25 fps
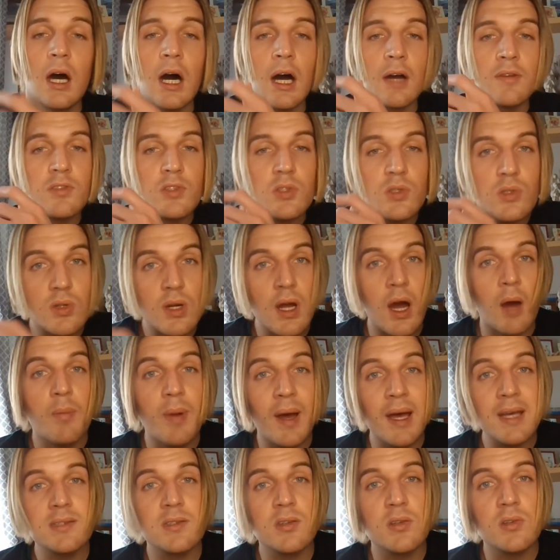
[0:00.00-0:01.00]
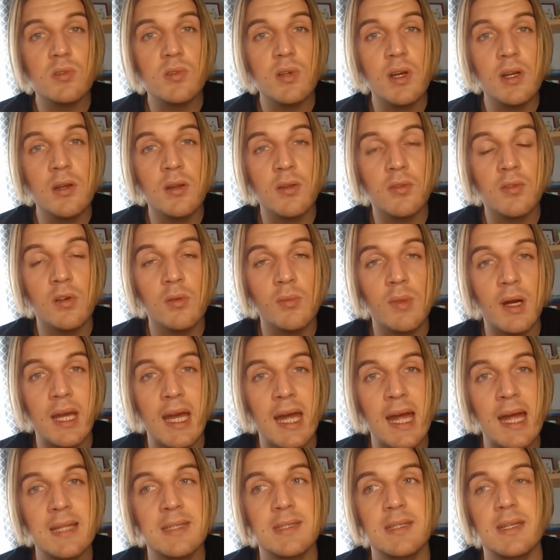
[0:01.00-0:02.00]
I've stra- I passed a straightener through my
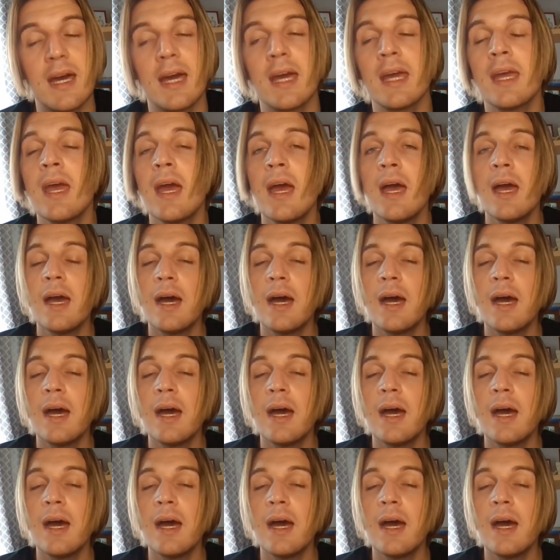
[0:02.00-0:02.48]
hair today,